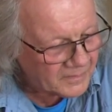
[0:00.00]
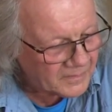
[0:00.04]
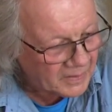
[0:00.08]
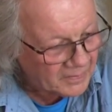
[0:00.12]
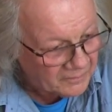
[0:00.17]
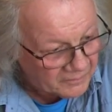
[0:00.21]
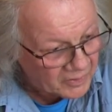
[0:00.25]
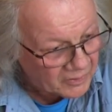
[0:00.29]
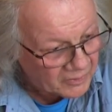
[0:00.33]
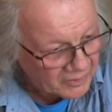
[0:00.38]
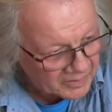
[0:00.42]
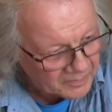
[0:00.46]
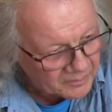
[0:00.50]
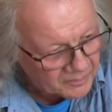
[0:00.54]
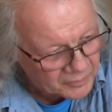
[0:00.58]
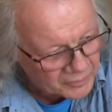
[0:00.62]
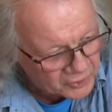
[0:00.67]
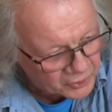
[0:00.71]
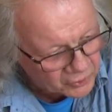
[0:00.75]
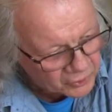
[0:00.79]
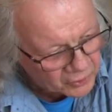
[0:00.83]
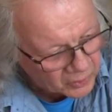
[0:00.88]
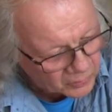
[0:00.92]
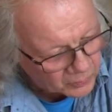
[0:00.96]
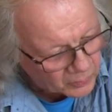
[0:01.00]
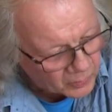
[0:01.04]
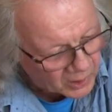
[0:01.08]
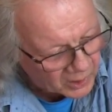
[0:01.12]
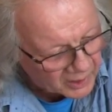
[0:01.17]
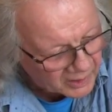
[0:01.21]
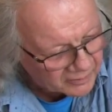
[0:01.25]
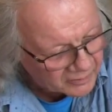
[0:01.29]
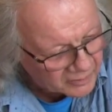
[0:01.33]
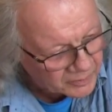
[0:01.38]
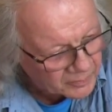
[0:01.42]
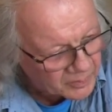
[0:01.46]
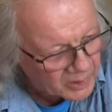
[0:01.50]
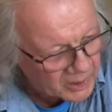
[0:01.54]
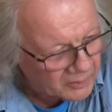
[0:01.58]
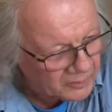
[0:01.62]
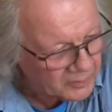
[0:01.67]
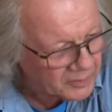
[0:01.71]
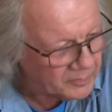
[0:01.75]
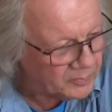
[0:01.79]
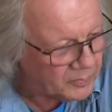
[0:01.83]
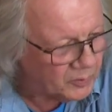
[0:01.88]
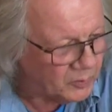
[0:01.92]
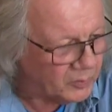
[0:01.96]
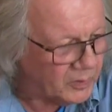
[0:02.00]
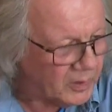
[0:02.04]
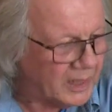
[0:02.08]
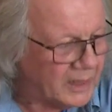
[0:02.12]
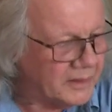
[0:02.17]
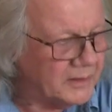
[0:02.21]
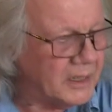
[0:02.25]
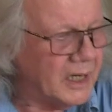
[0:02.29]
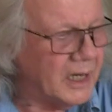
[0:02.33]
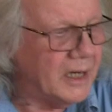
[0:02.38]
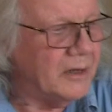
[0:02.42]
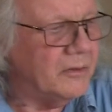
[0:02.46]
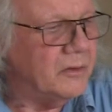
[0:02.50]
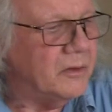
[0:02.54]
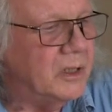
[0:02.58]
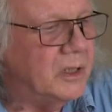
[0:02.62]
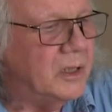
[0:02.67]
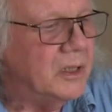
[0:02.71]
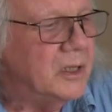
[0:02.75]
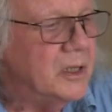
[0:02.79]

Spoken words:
a very strong wire as well to pull that down.